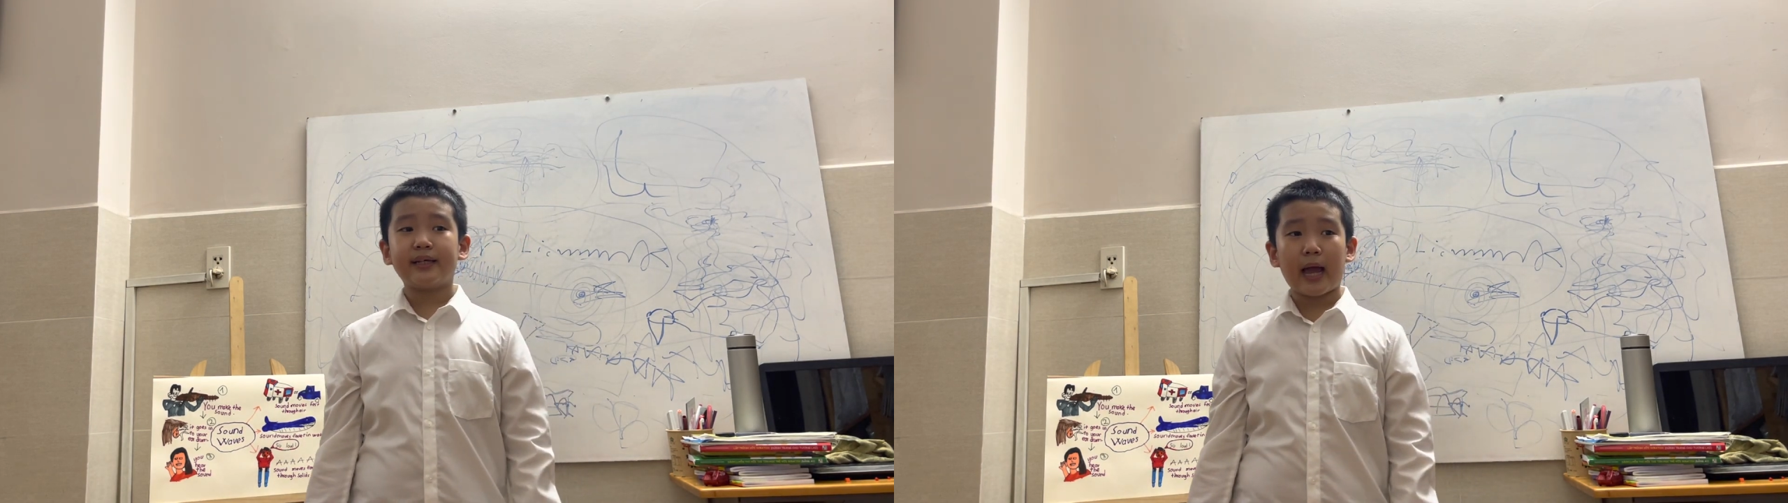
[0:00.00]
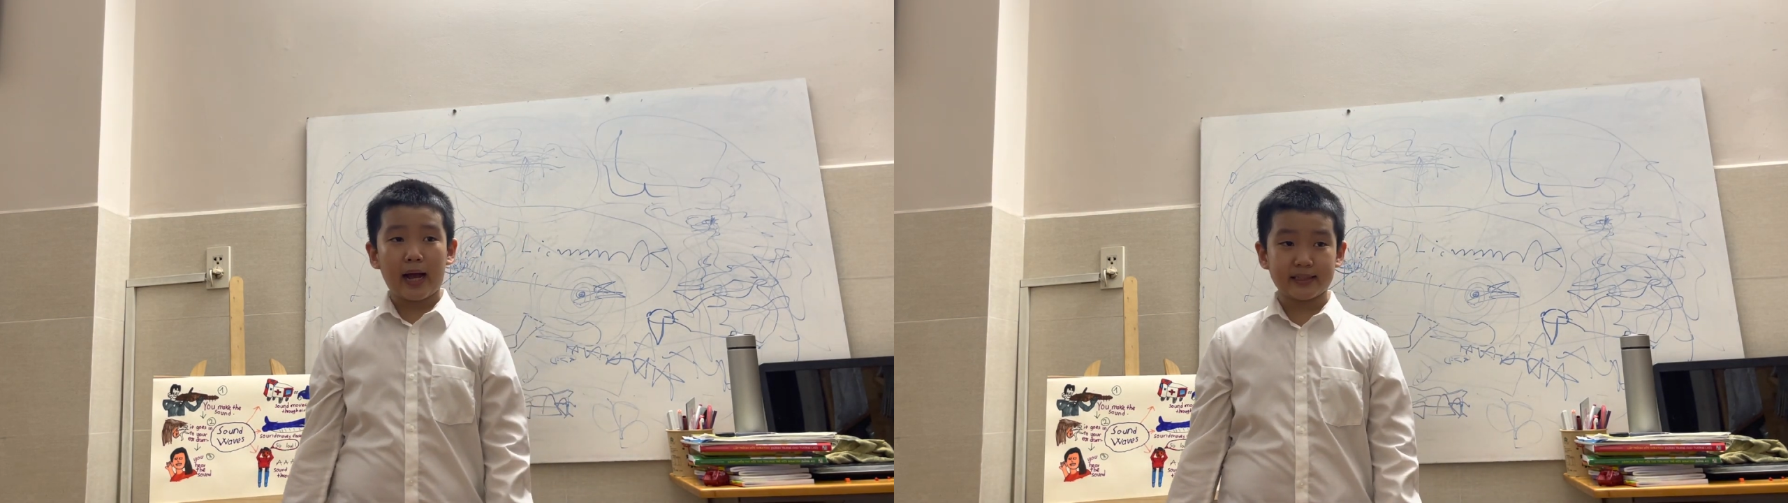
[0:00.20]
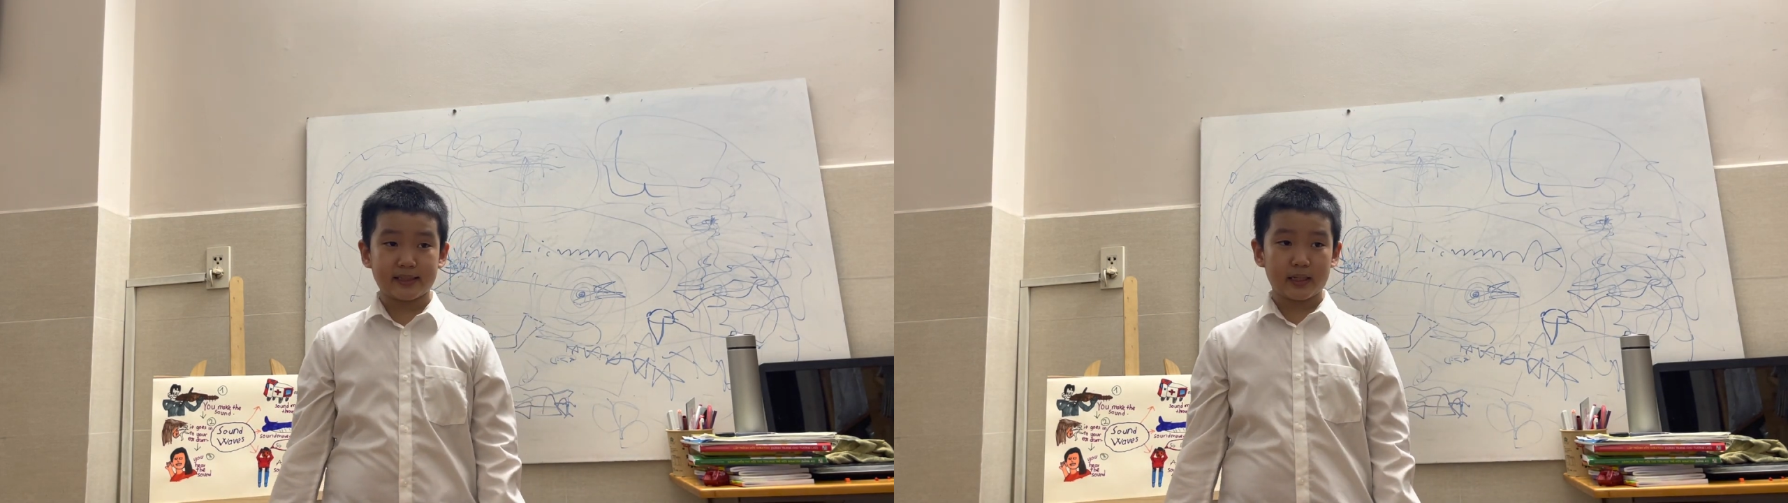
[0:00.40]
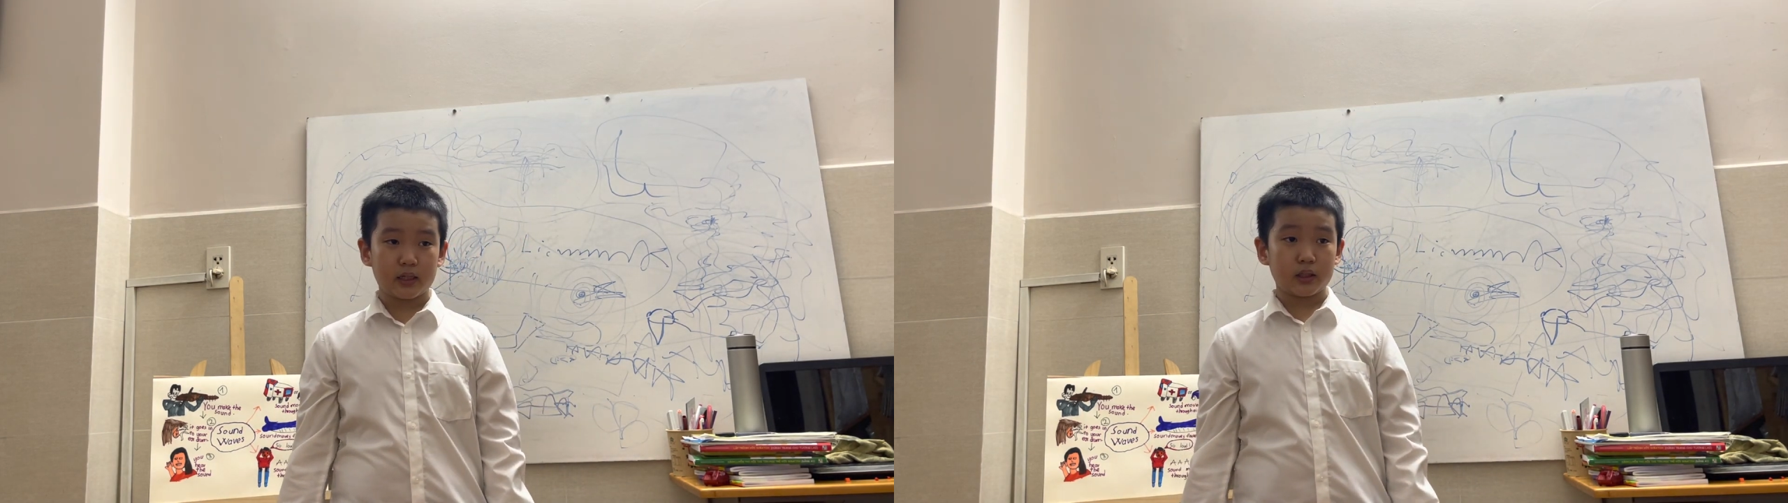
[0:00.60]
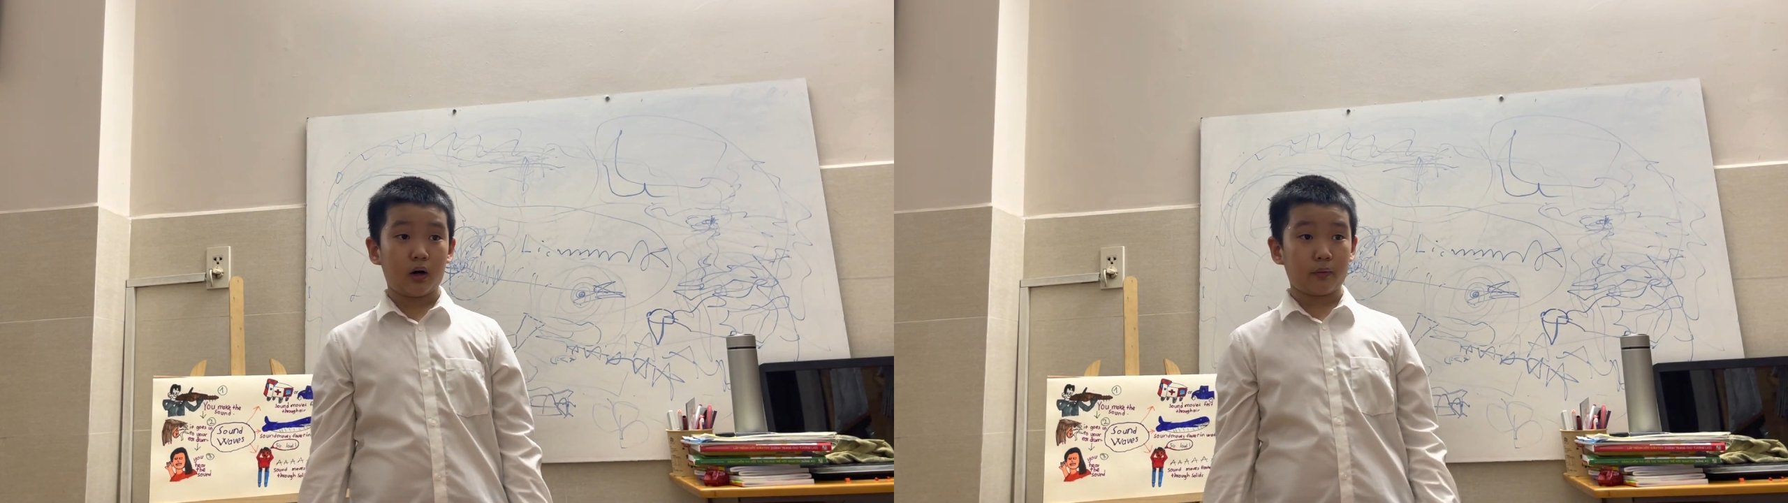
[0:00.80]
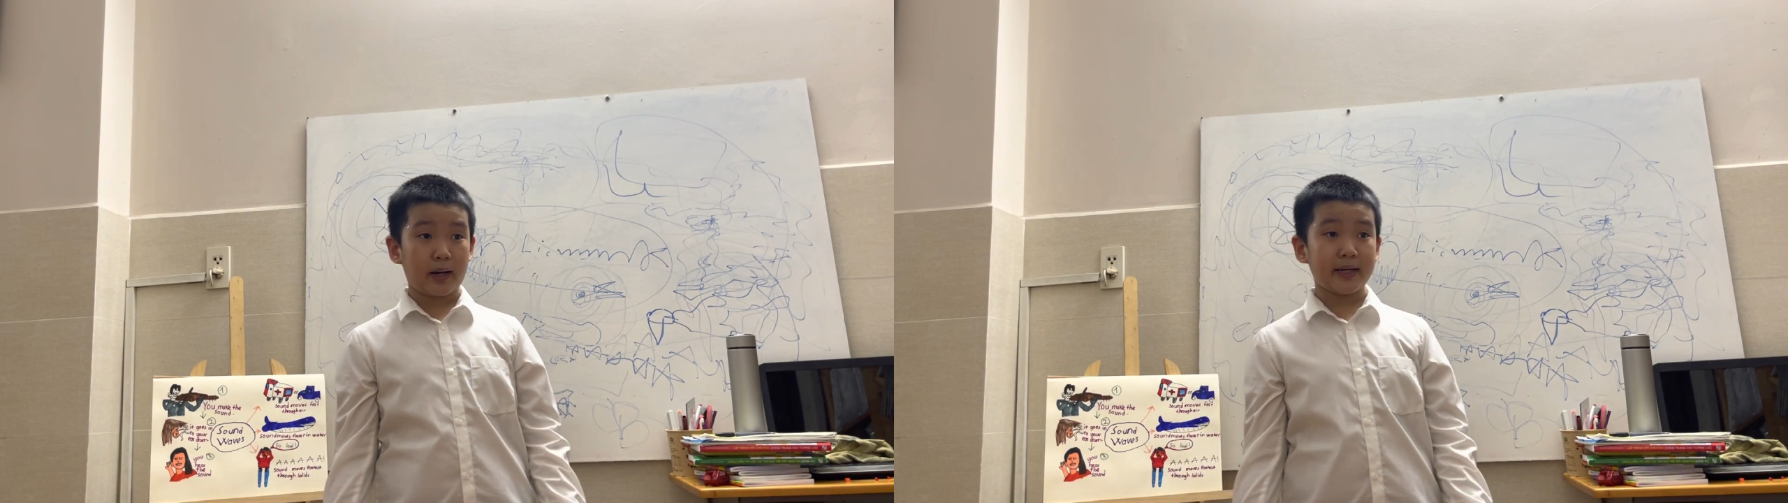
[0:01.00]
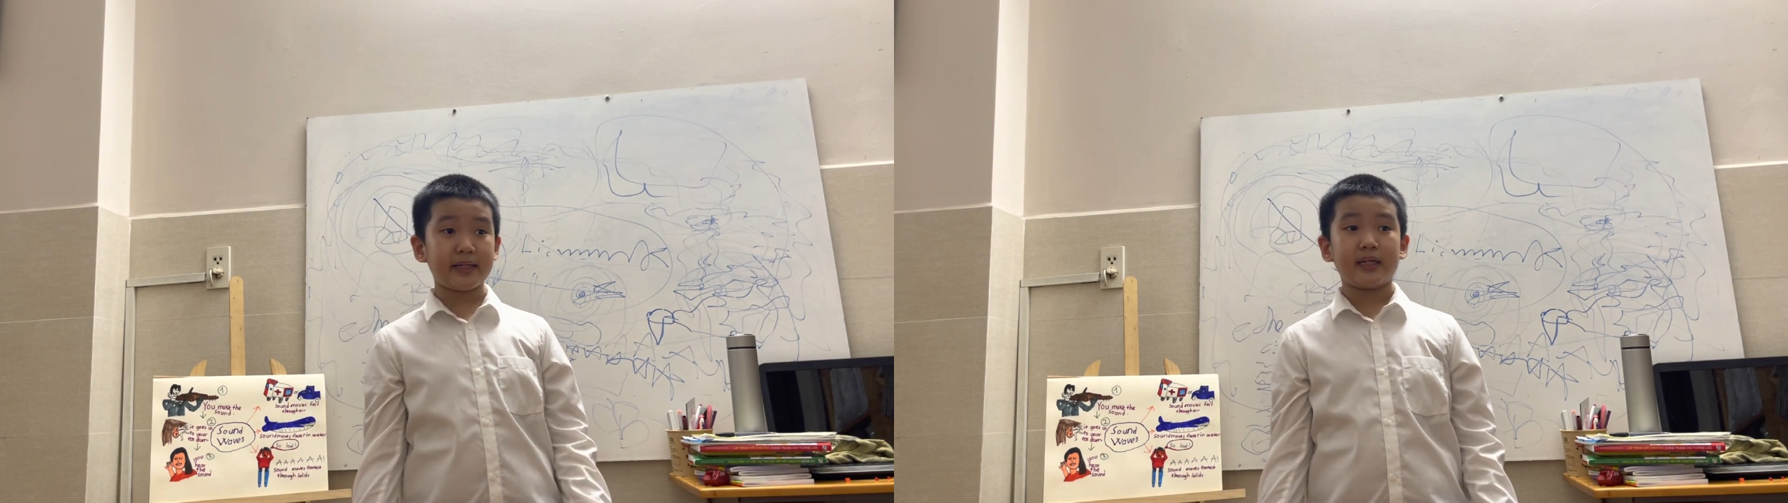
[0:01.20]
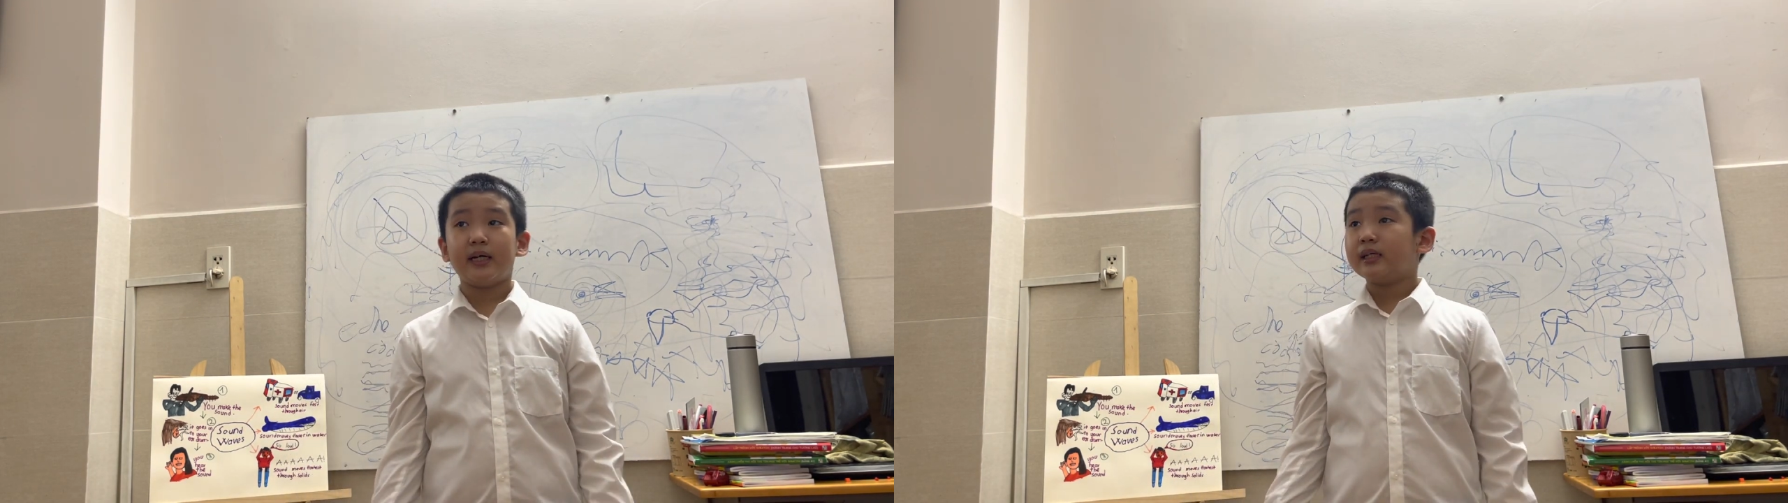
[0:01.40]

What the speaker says: gases, alright?